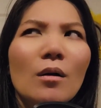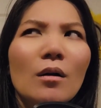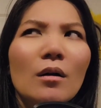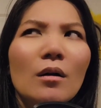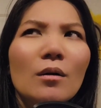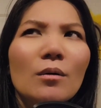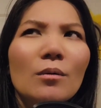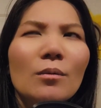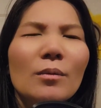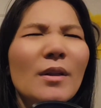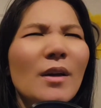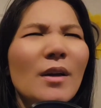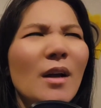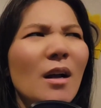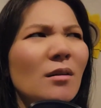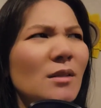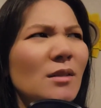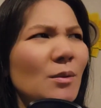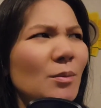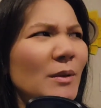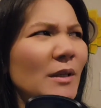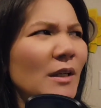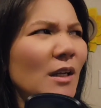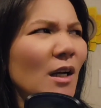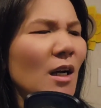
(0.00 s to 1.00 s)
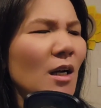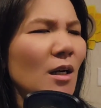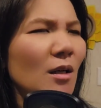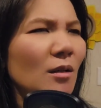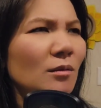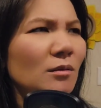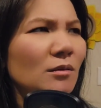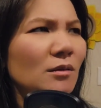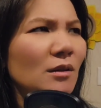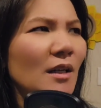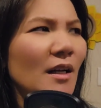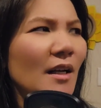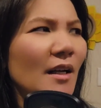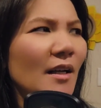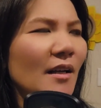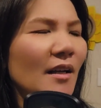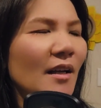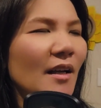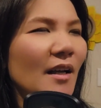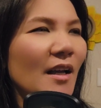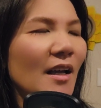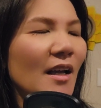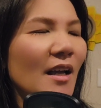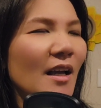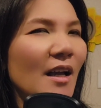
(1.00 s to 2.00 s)
where the hell did we go?
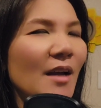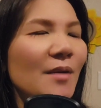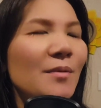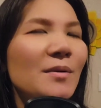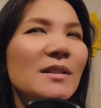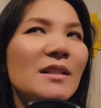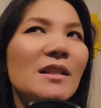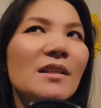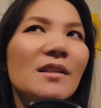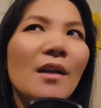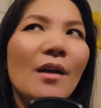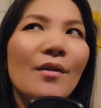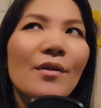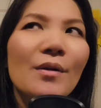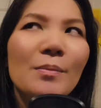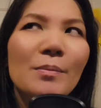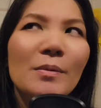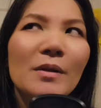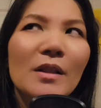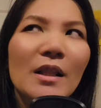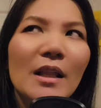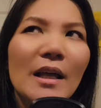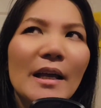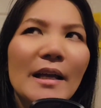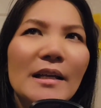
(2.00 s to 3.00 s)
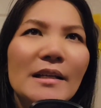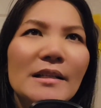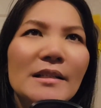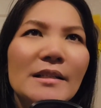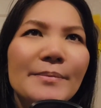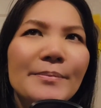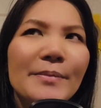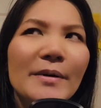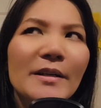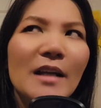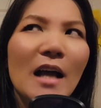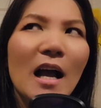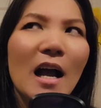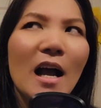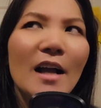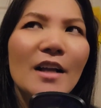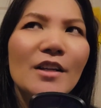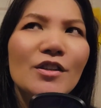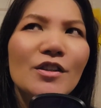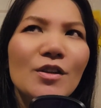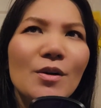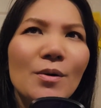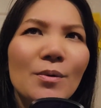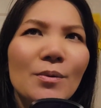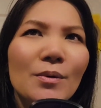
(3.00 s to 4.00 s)
It was another place, but I
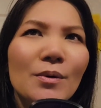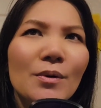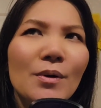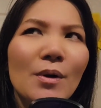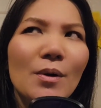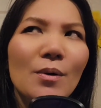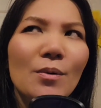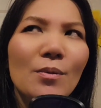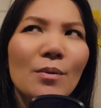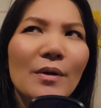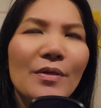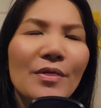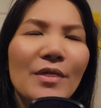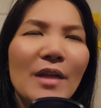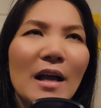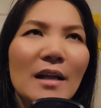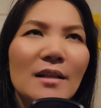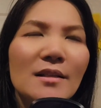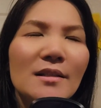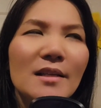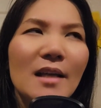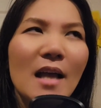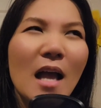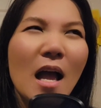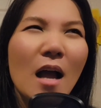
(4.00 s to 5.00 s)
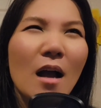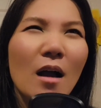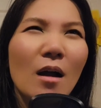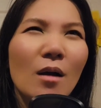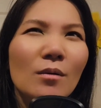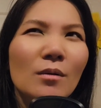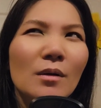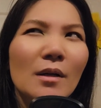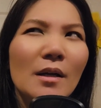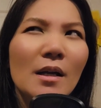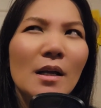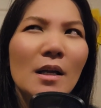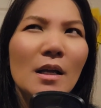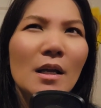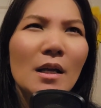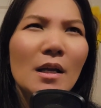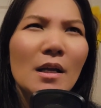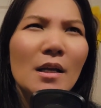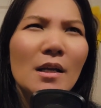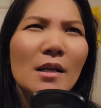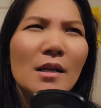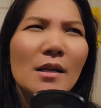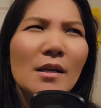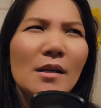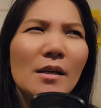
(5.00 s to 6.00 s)
don't know what that town
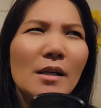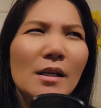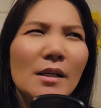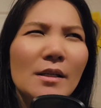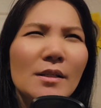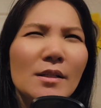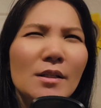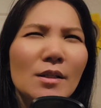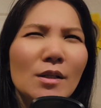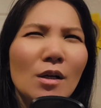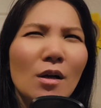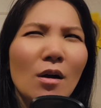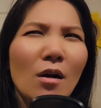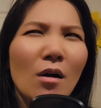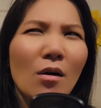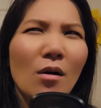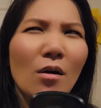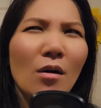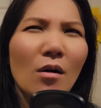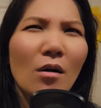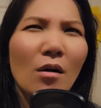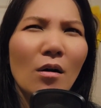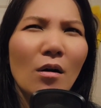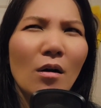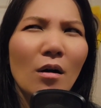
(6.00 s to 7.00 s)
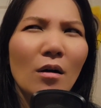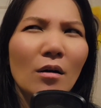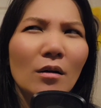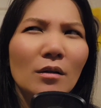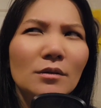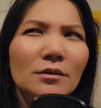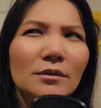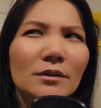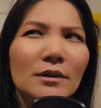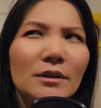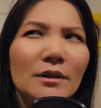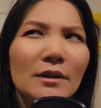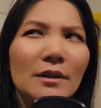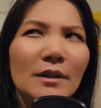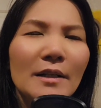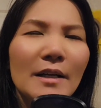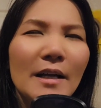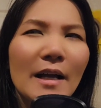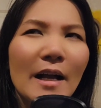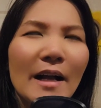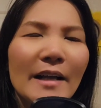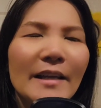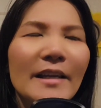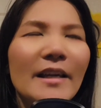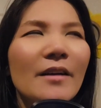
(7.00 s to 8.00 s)
is called.
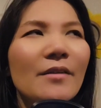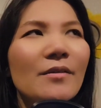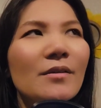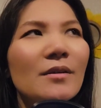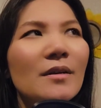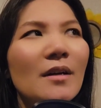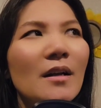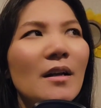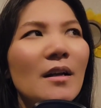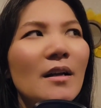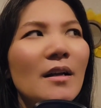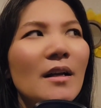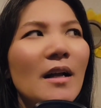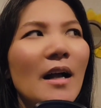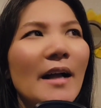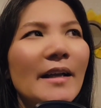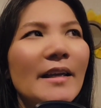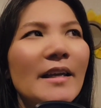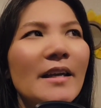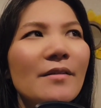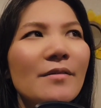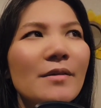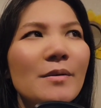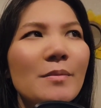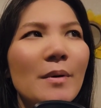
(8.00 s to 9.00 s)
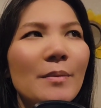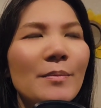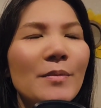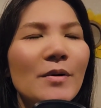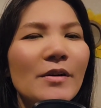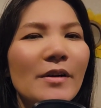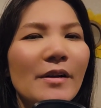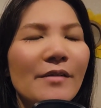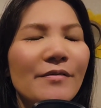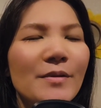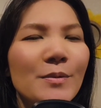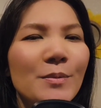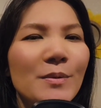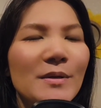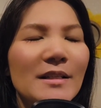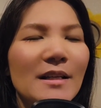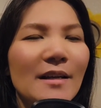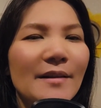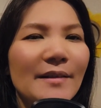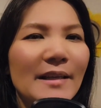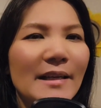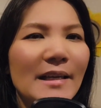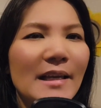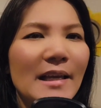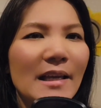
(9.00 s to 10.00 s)
I can't I can't remember if it was
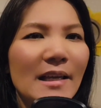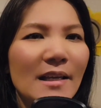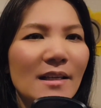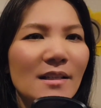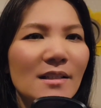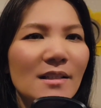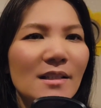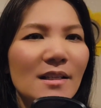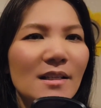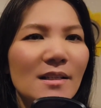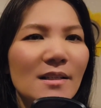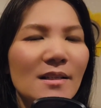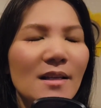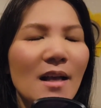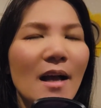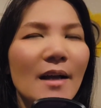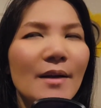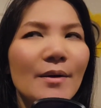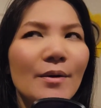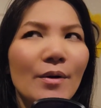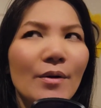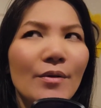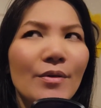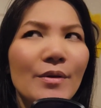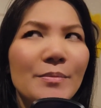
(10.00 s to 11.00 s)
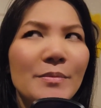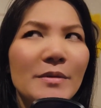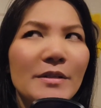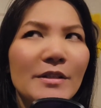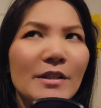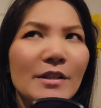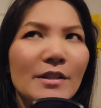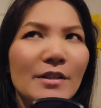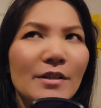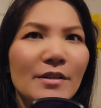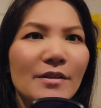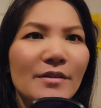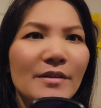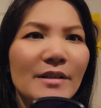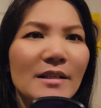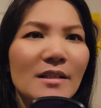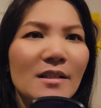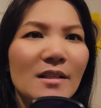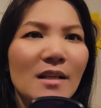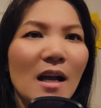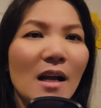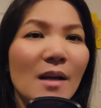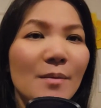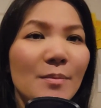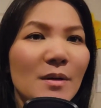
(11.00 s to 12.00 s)
on the Kansas side or the Missouri
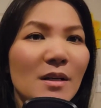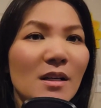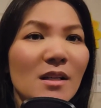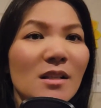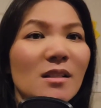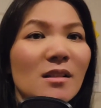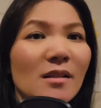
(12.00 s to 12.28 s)
side, because